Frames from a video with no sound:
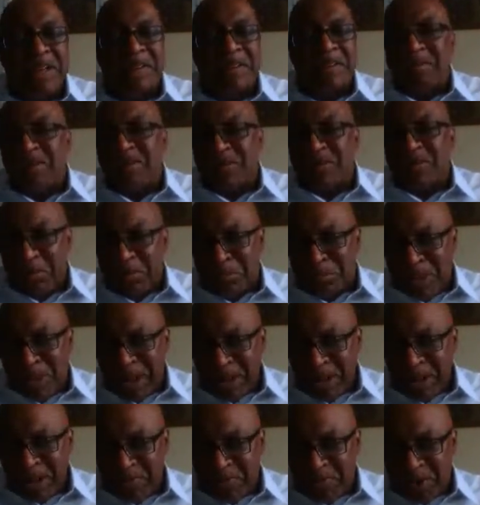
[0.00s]
from a
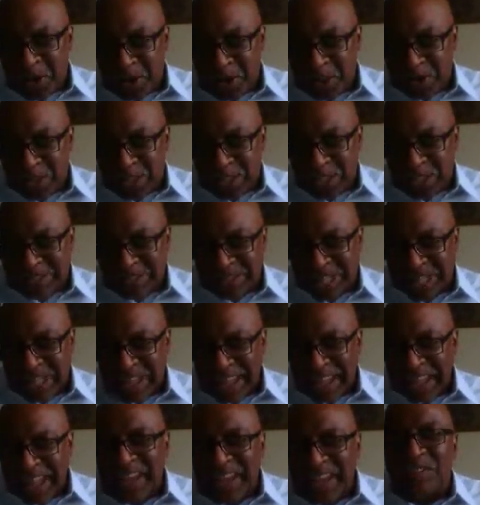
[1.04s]
better version
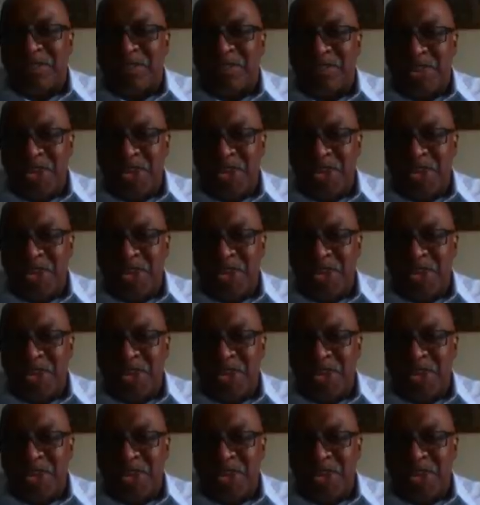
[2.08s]
of